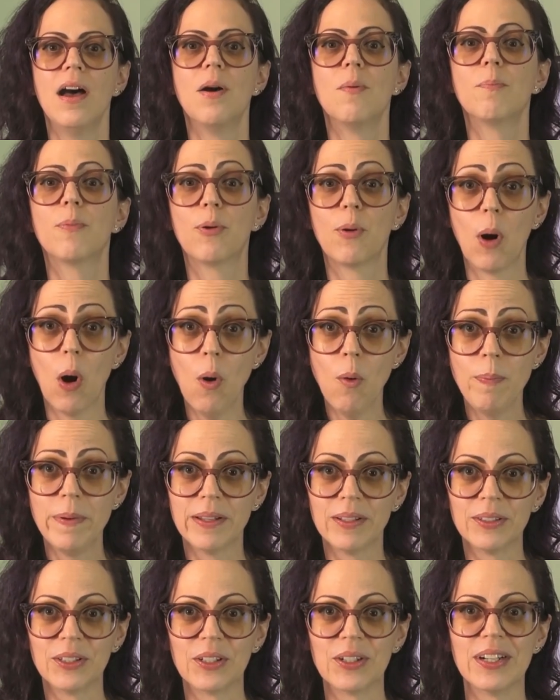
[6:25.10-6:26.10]

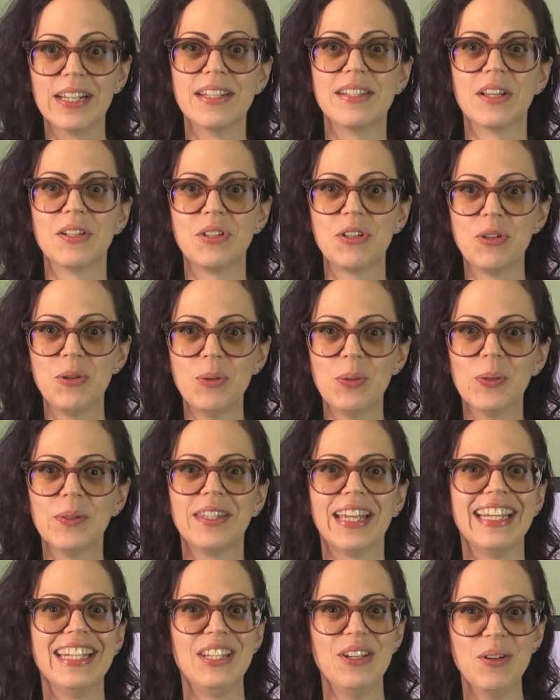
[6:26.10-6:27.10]
ProBuilder is a tool
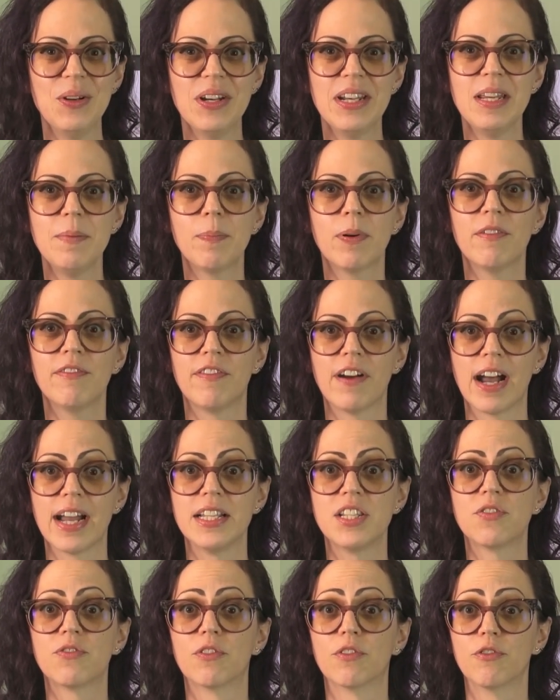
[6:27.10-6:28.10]
that Unity
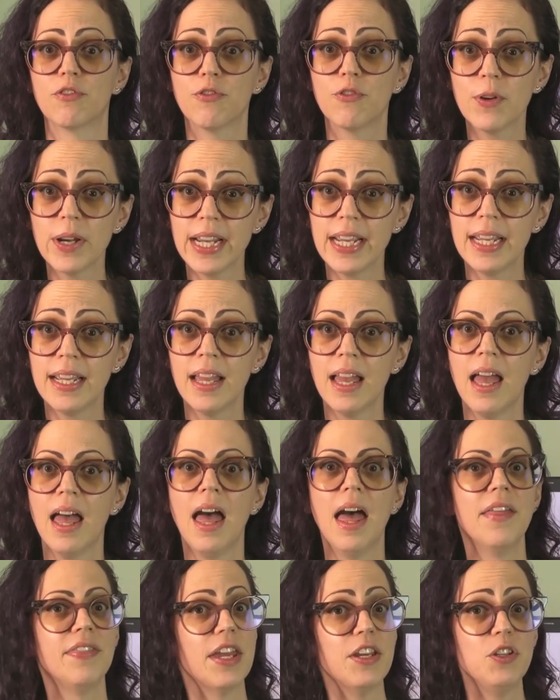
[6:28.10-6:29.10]
provides for free
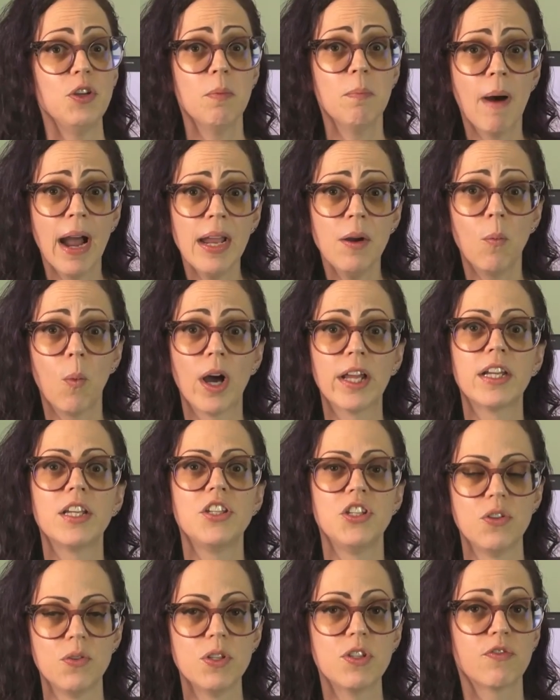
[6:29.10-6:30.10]
that you might want to
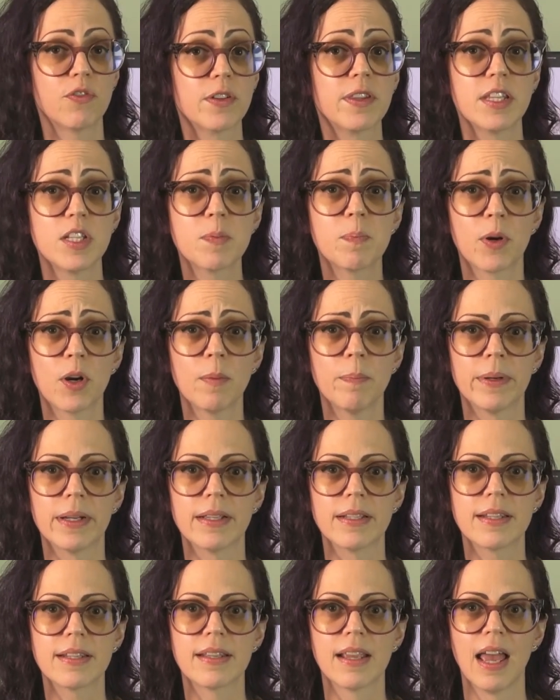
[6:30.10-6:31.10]
use for this
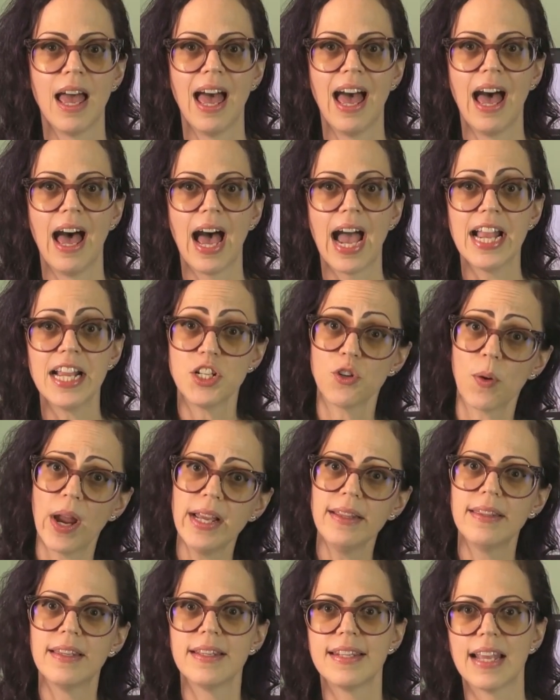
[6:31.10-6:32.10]
purpose. I tried
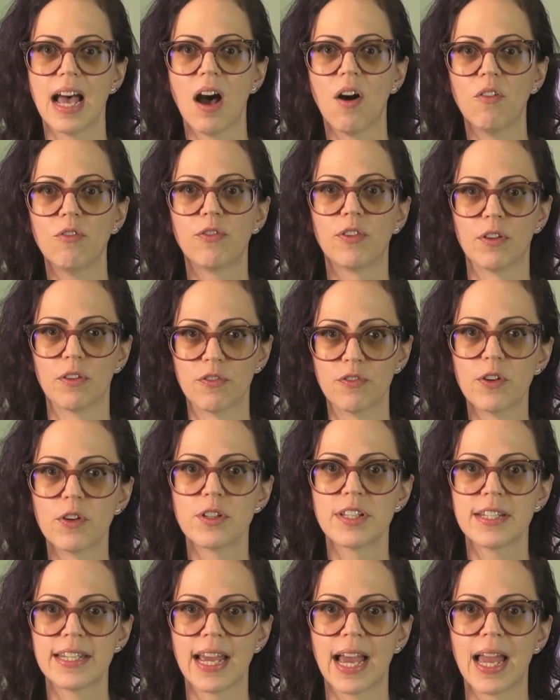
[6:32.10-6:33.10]
this out for the
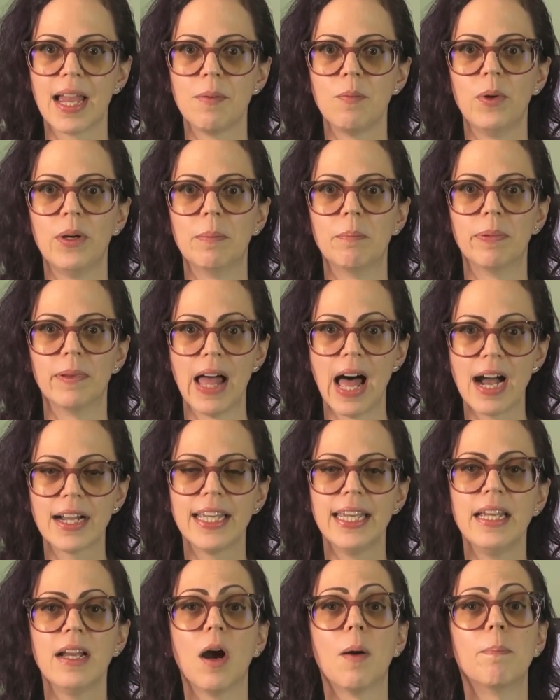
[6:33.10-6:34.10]
first time when
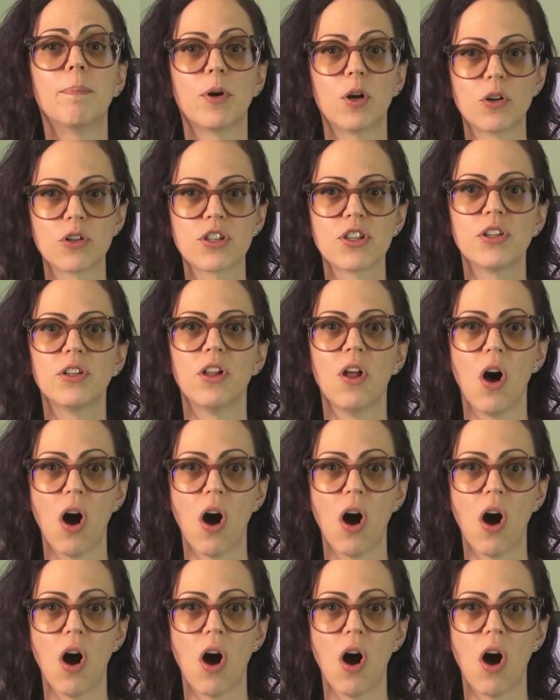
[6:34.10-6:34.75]
blocking a personal